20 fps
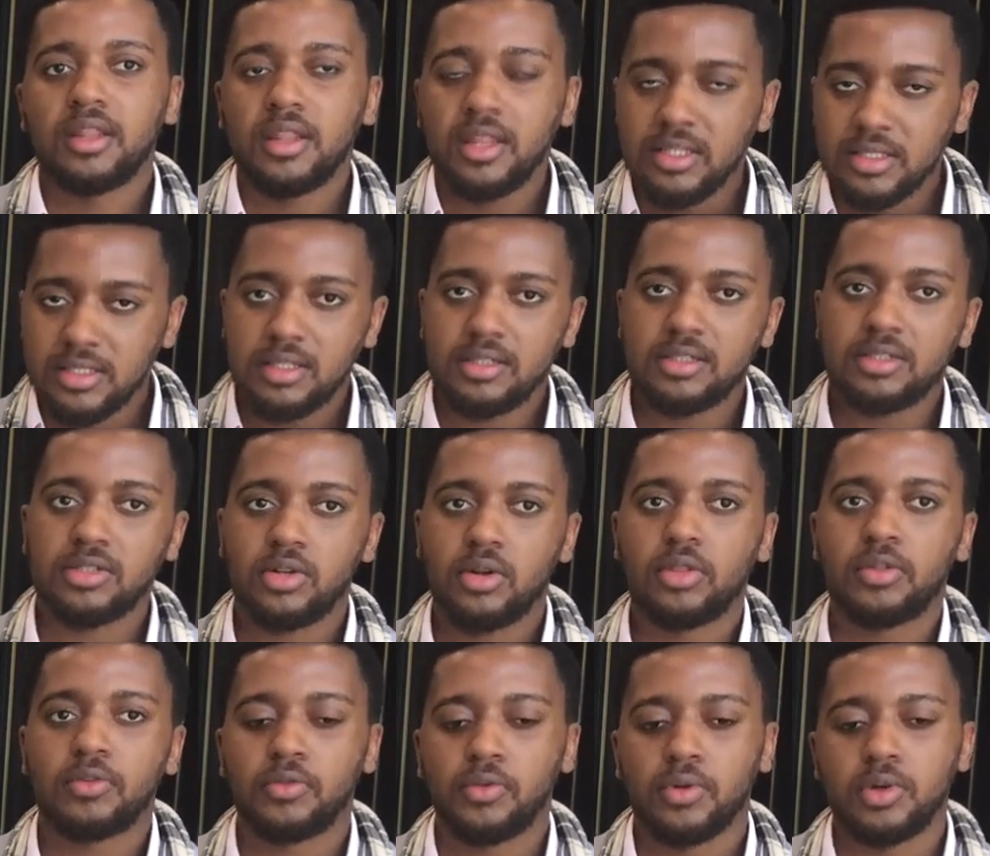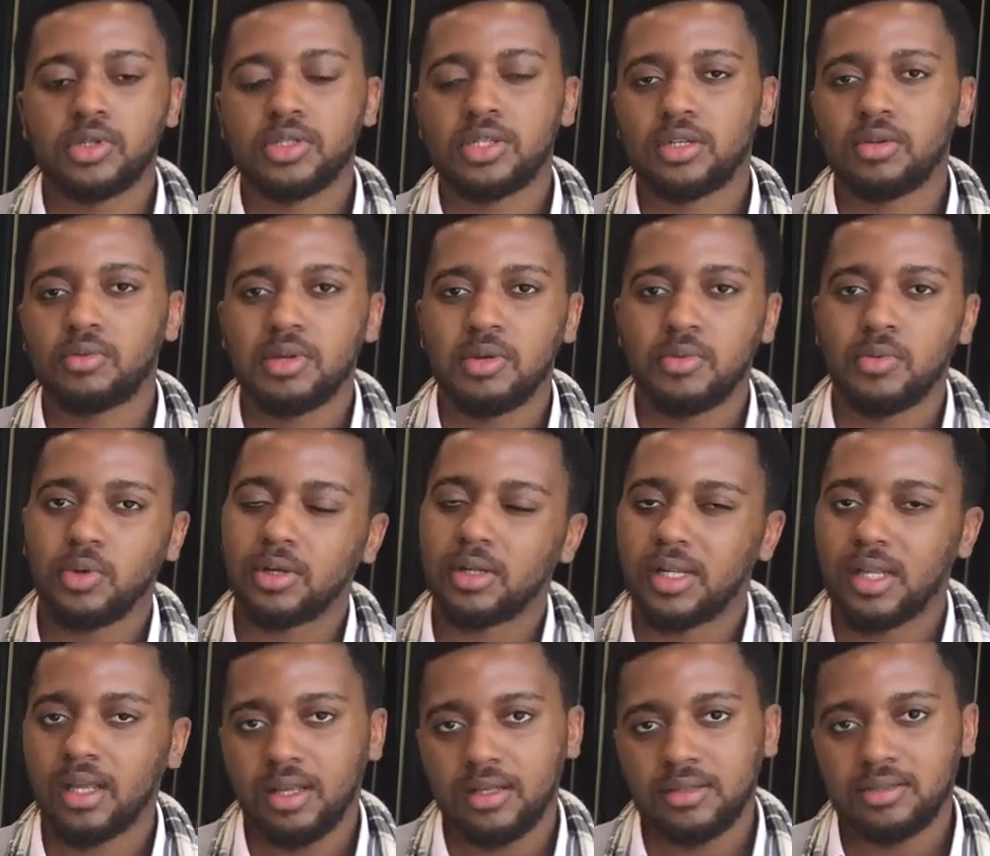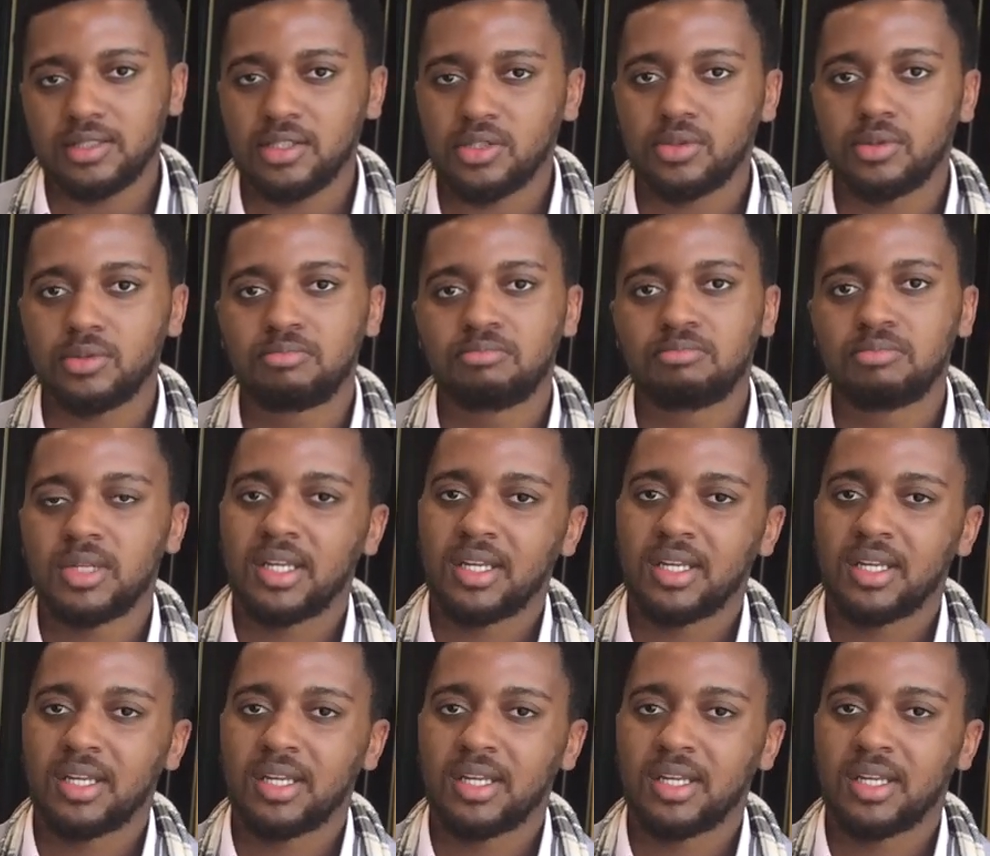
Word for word: they sent us another version. We were like still